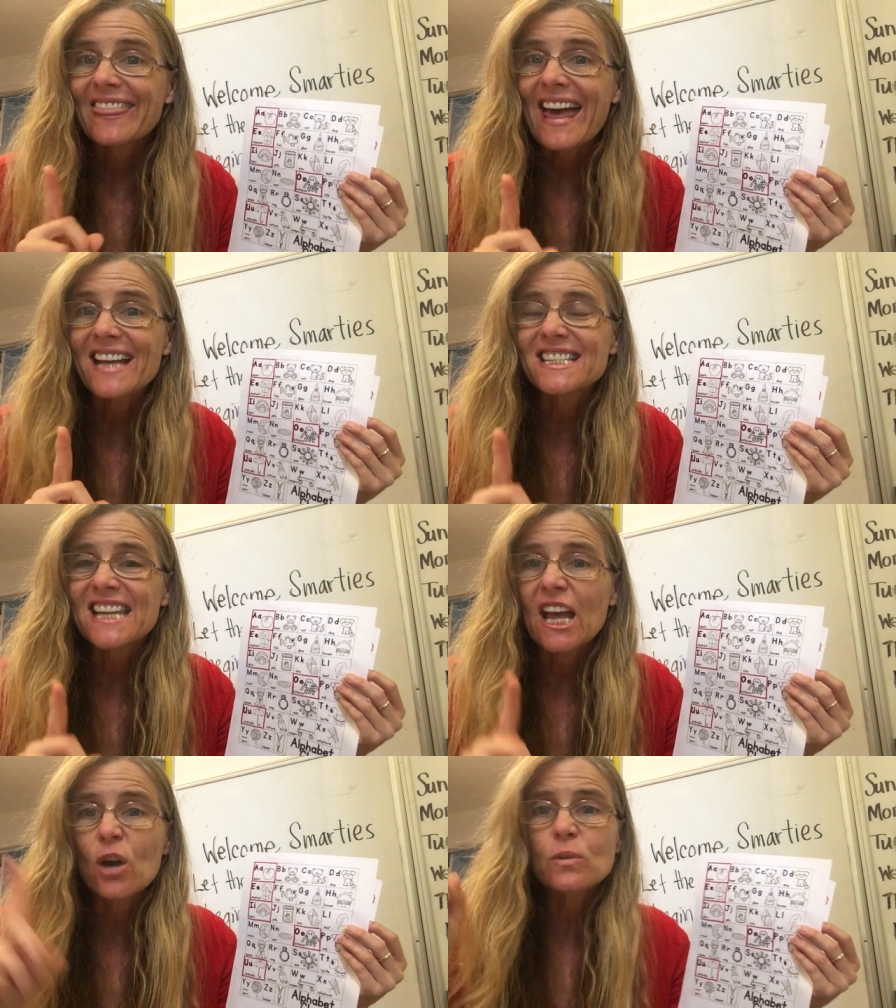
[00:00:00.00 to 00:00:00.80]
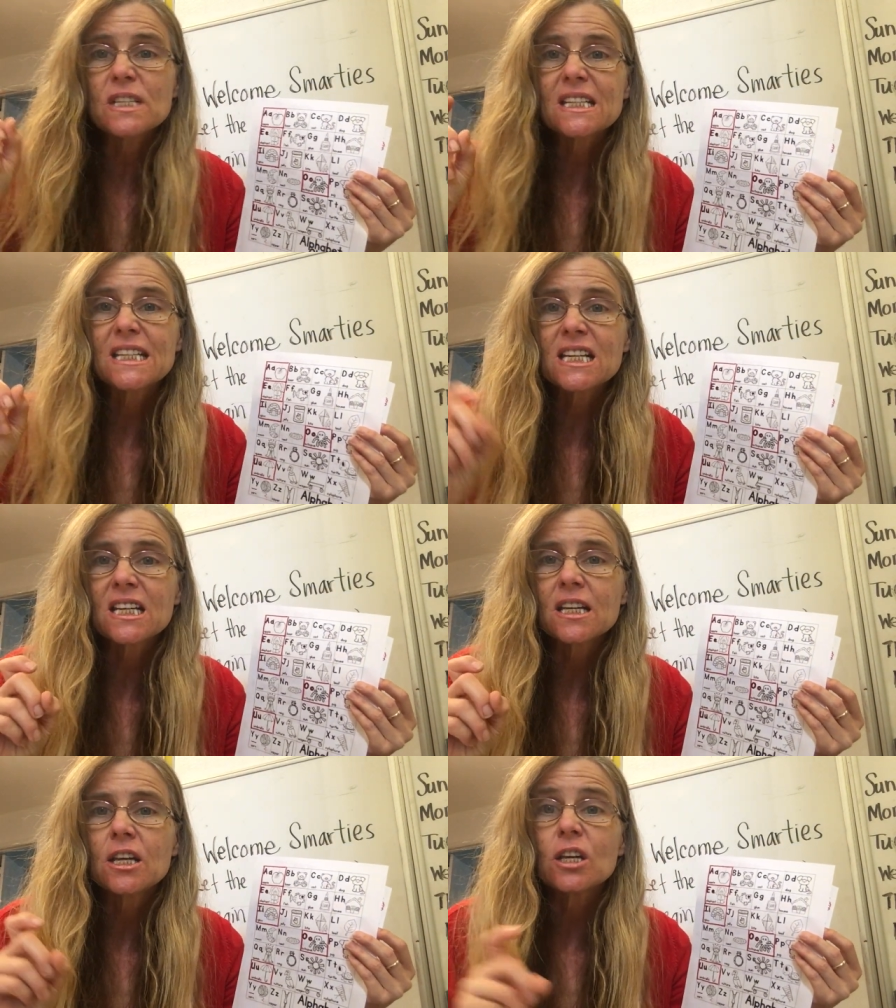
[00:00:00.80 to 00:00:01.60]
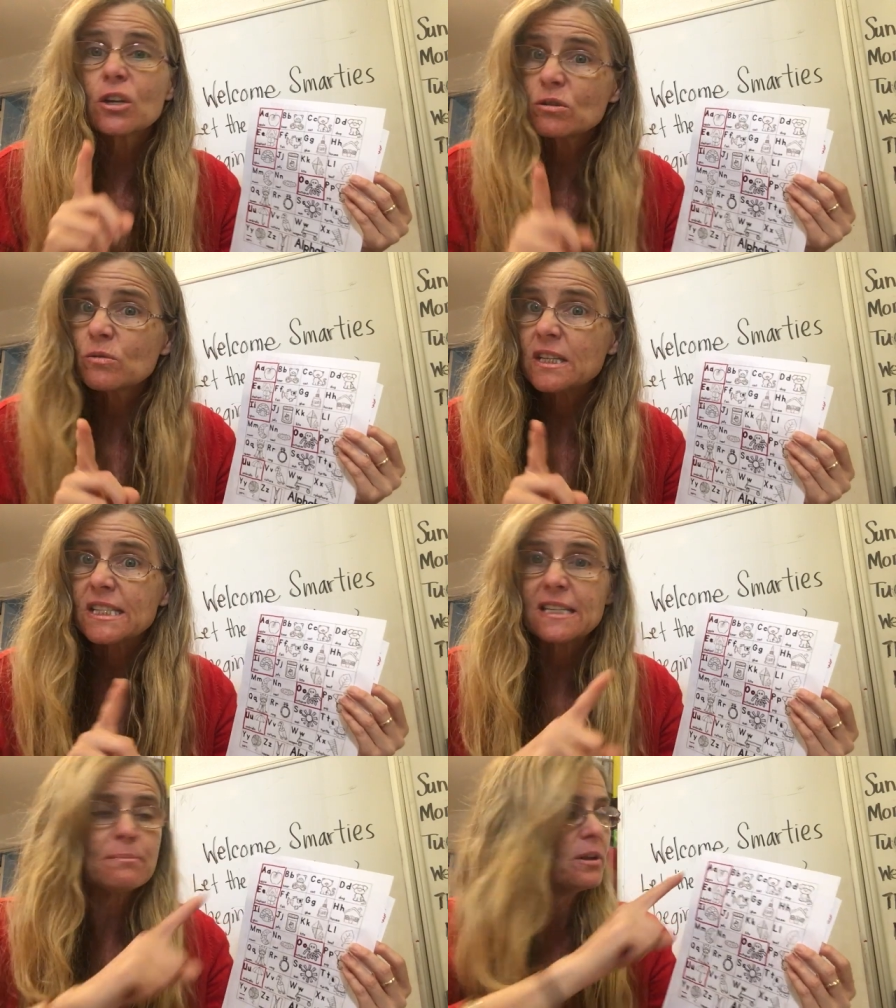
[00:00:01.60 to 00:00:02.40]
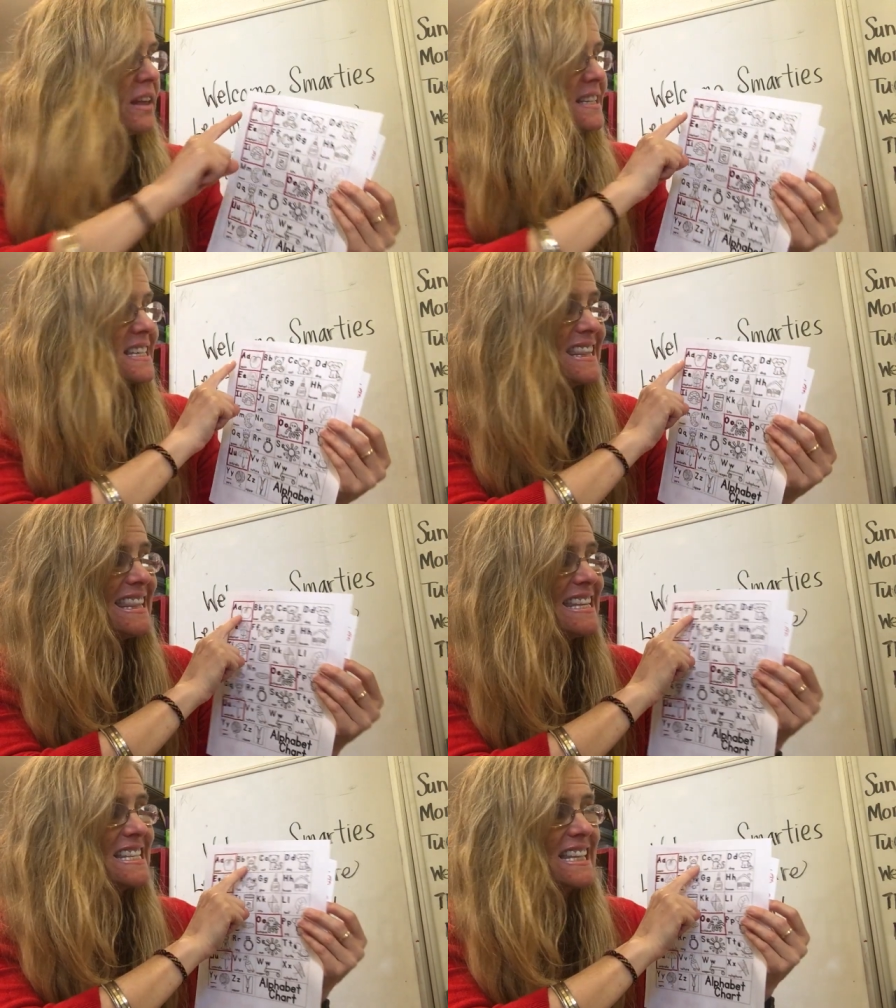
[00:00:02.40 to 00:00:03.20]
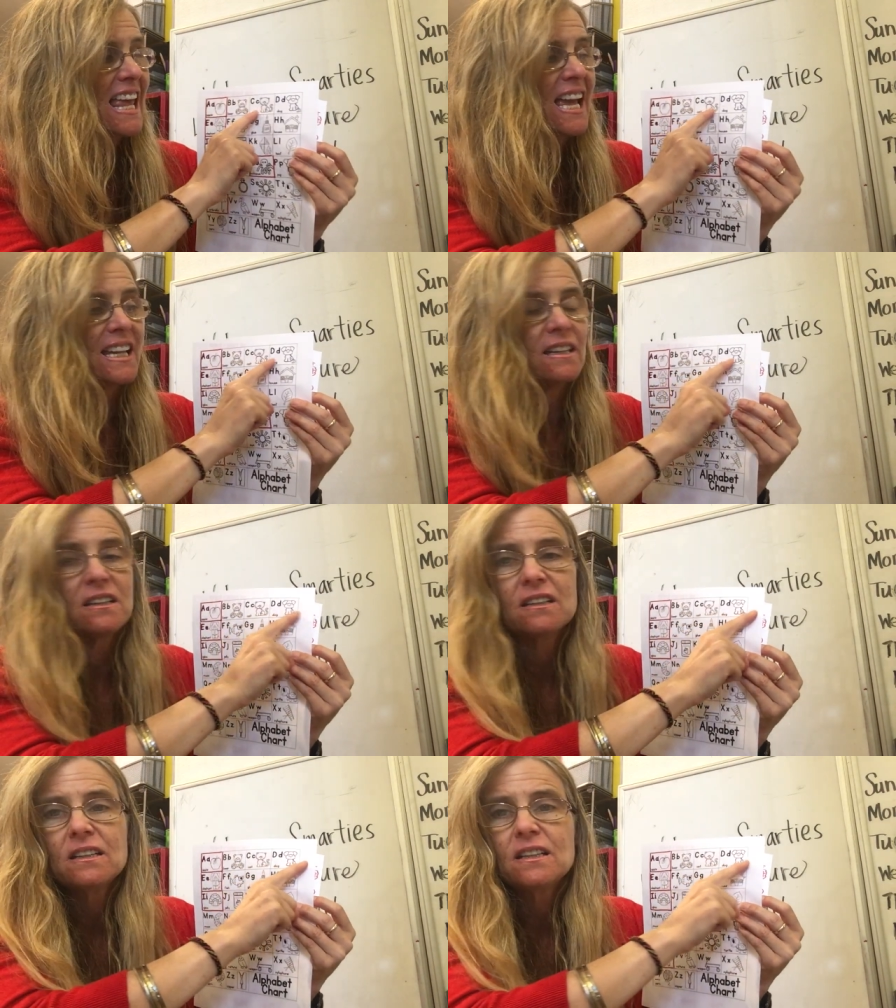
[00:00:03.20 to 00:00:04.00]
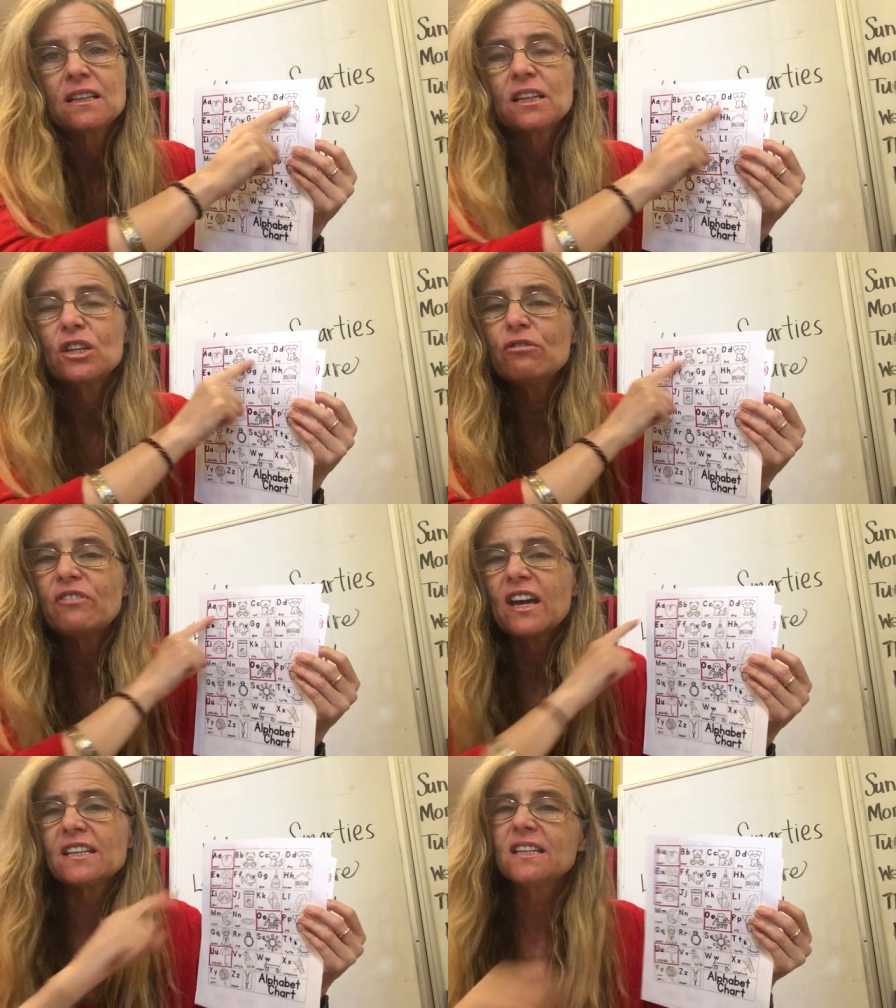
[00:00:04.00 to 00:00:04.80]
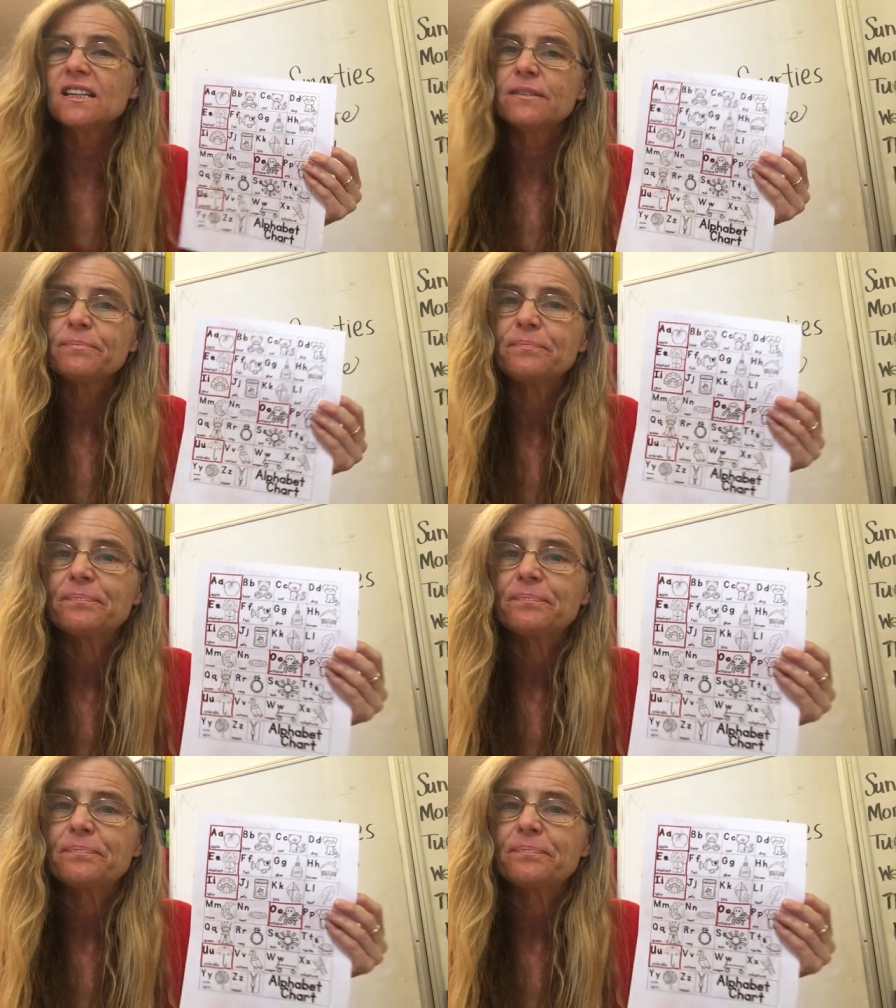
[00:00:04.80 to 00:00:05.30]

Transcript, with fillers: that sound goes with a symbol that's in this line. Can you find it?